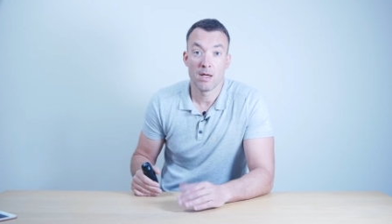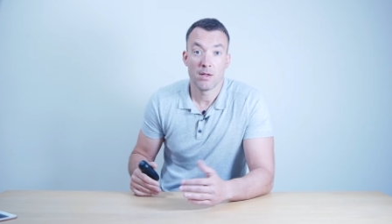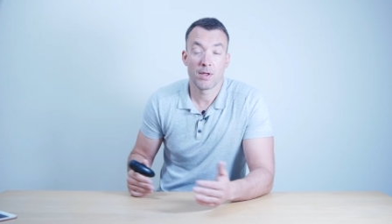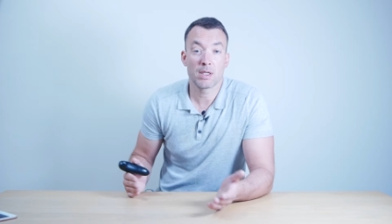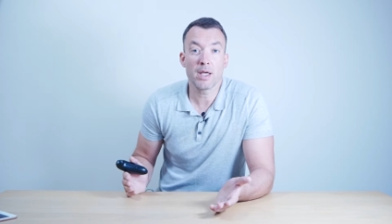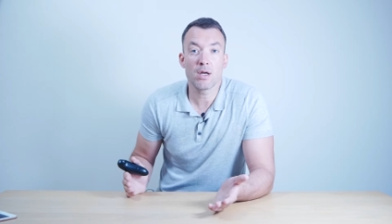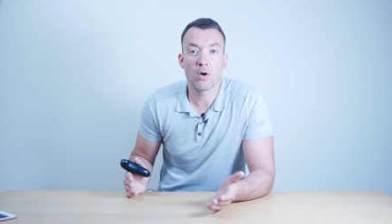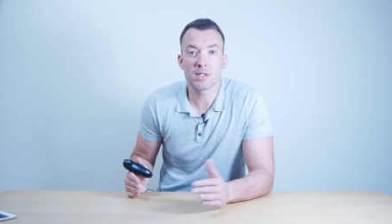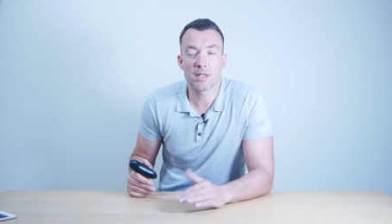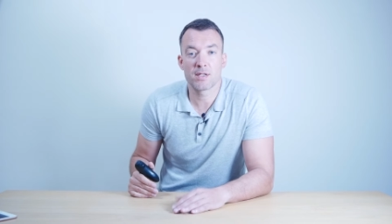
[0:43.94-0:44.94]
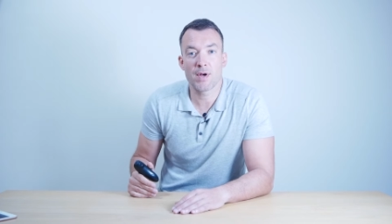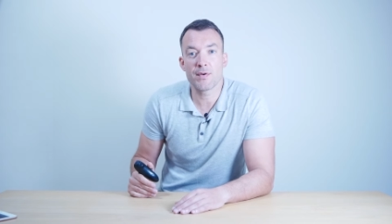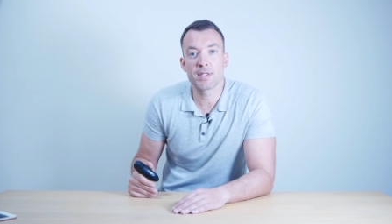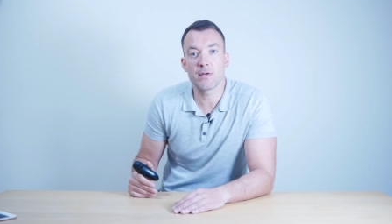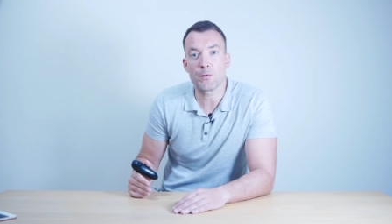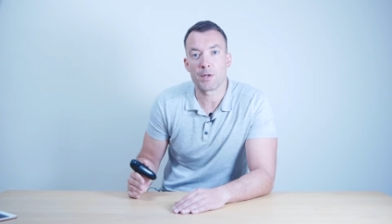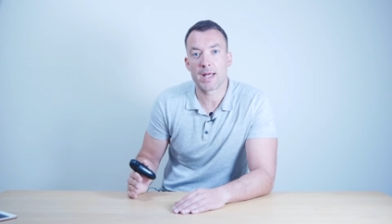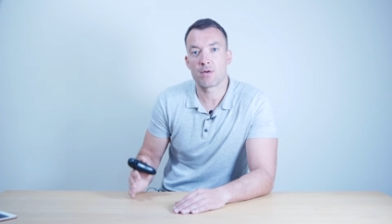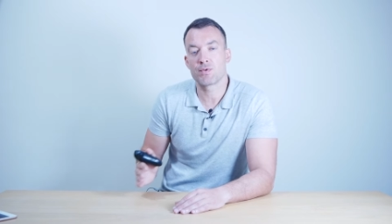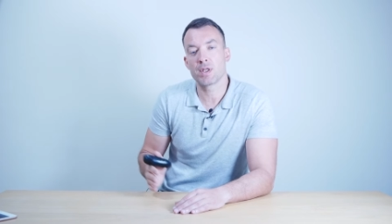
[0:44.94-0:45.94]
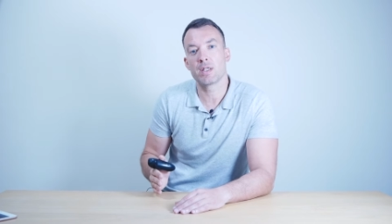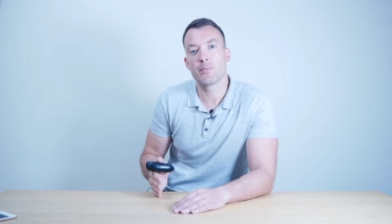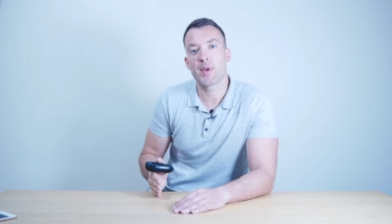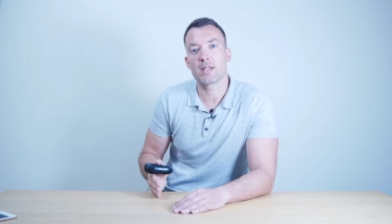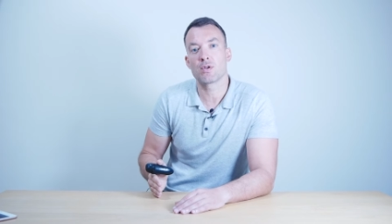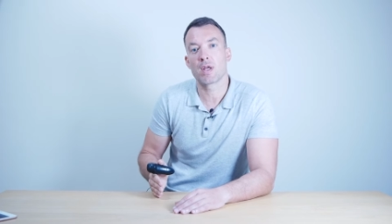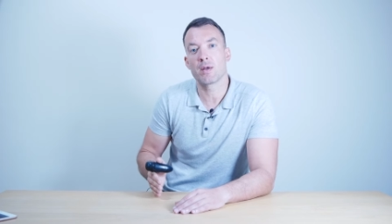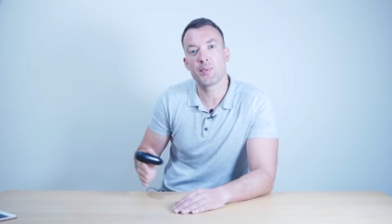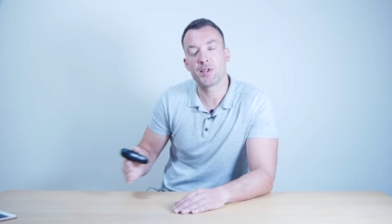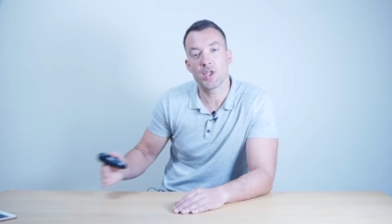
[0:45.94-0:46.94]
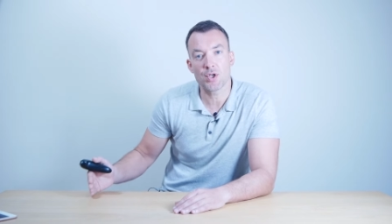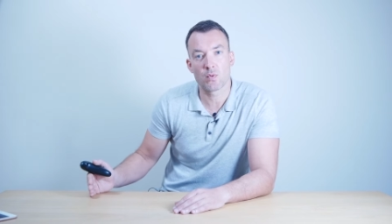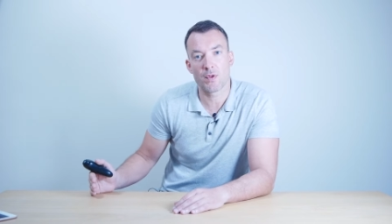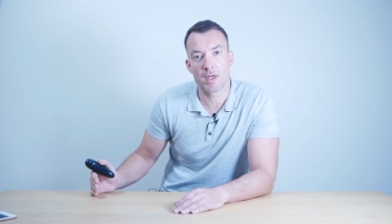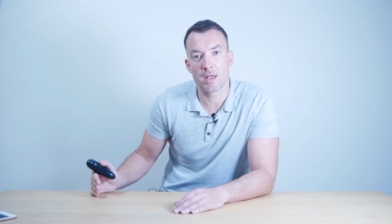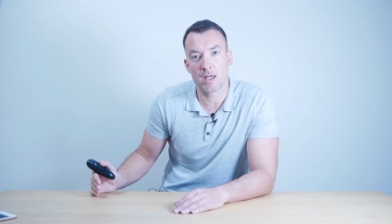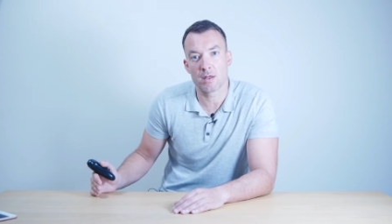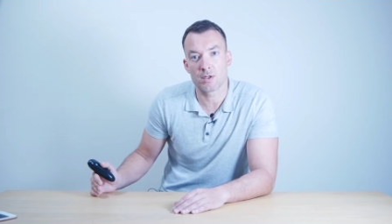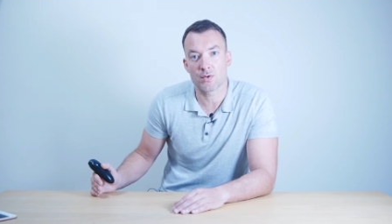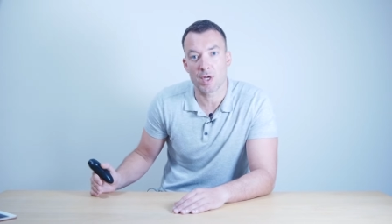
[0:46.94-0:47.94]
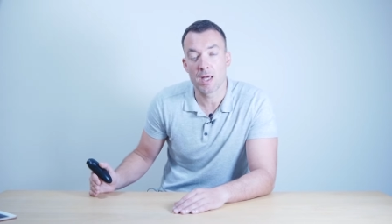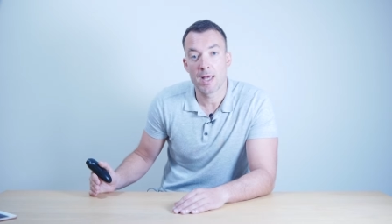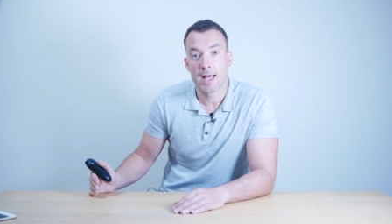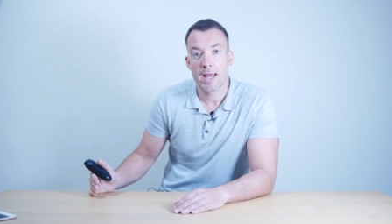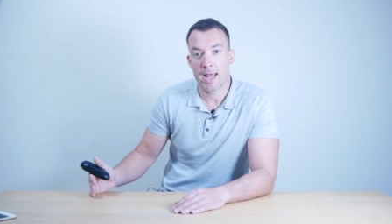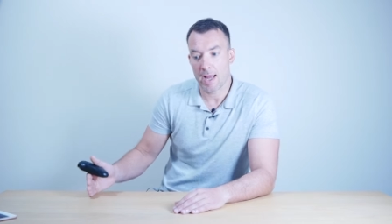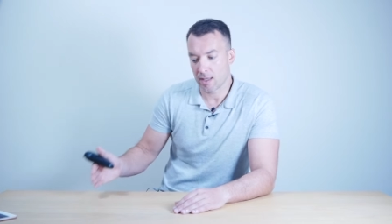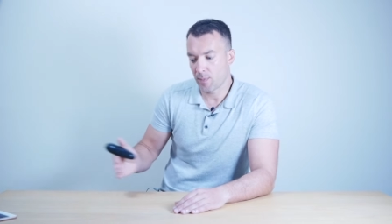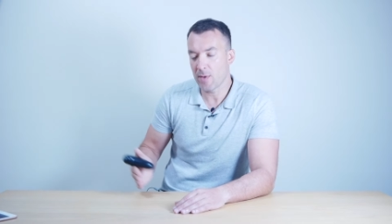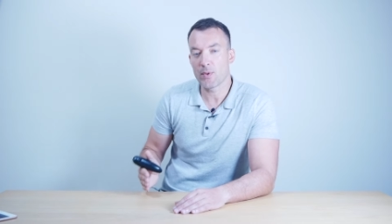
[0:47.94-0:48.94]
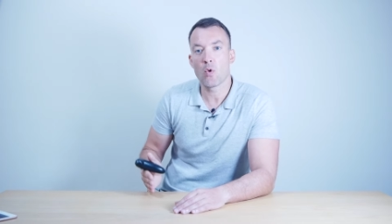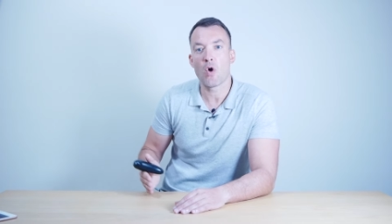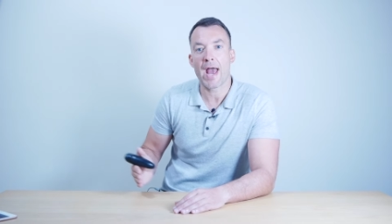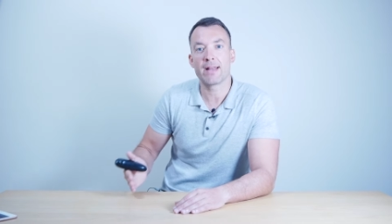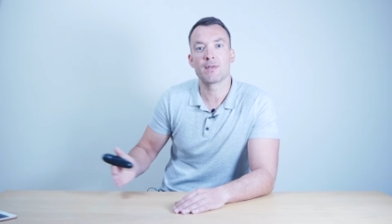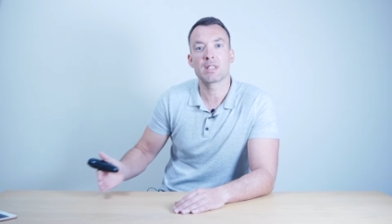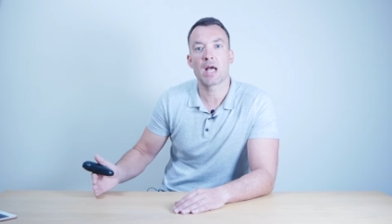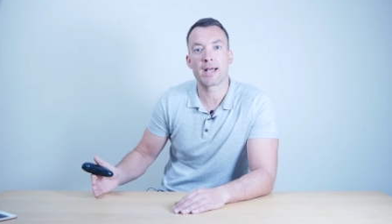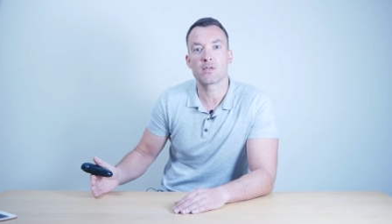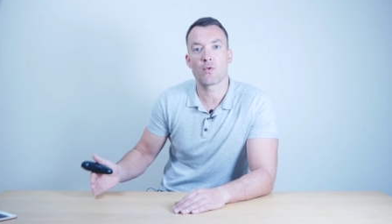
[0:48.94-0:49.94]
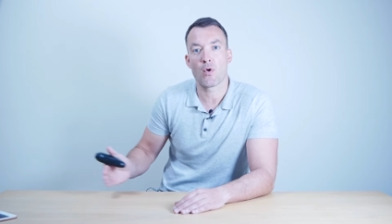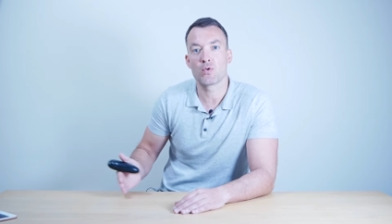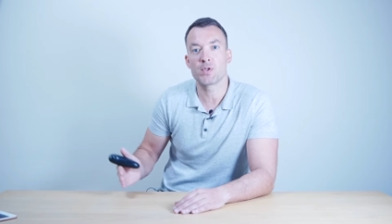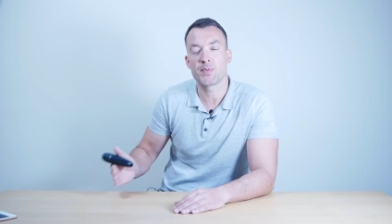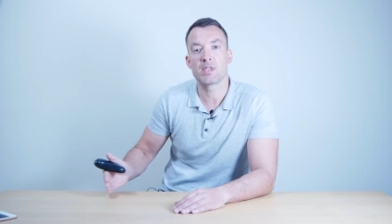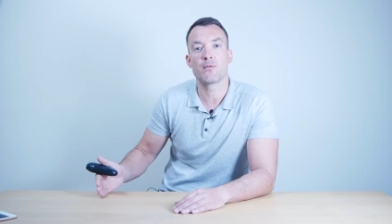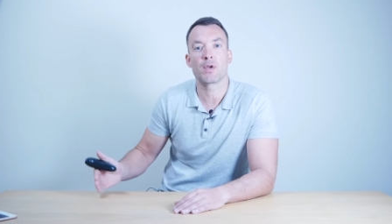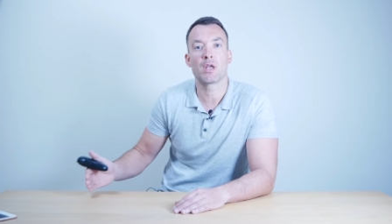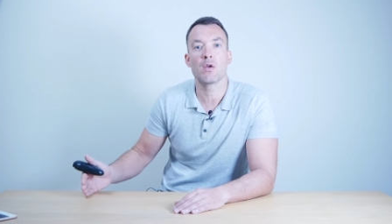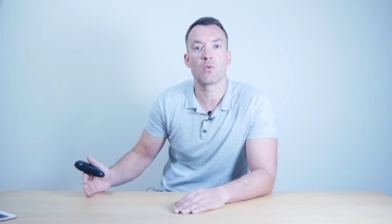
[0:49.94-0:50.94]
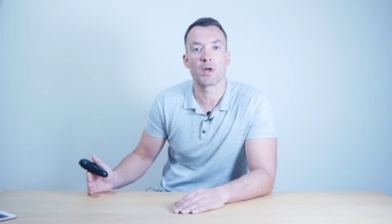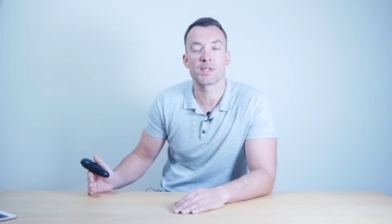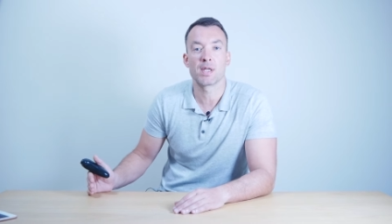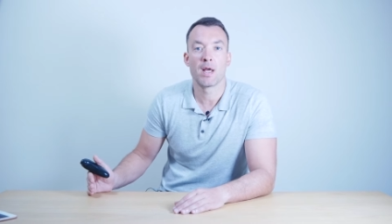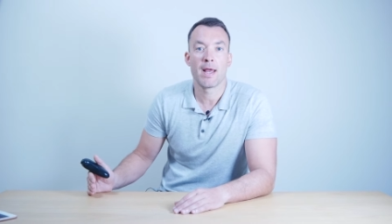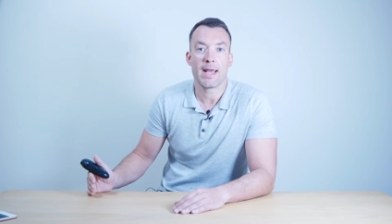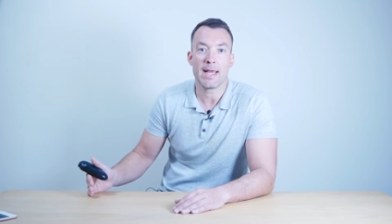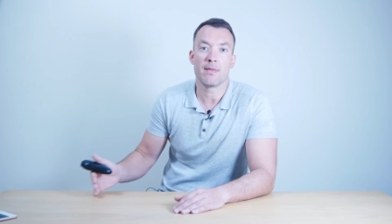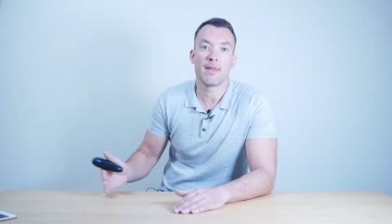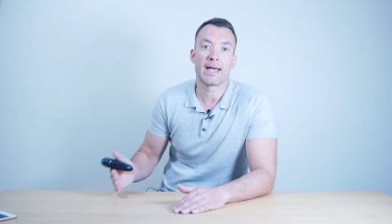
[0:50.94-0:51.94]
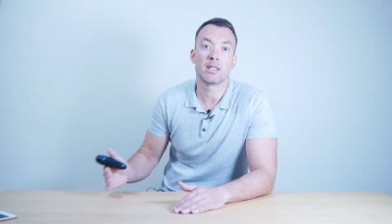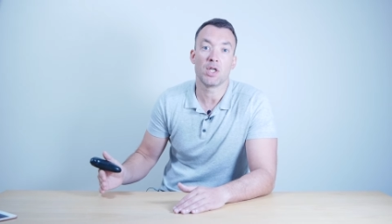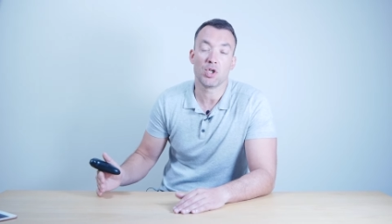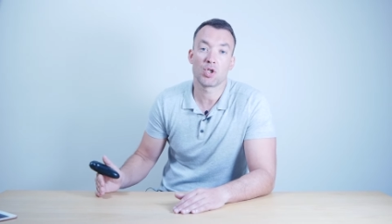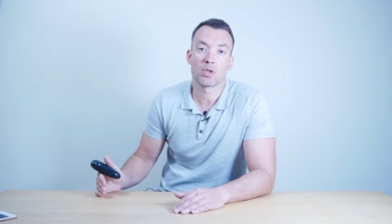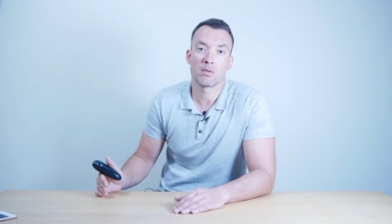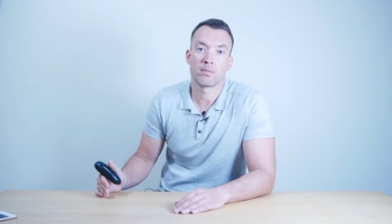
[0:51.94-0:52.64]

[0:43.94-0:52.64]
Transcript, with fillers: The click cost is very different, and it really depends on the competition within the industry and people who advertise for those specific keywords in that niche.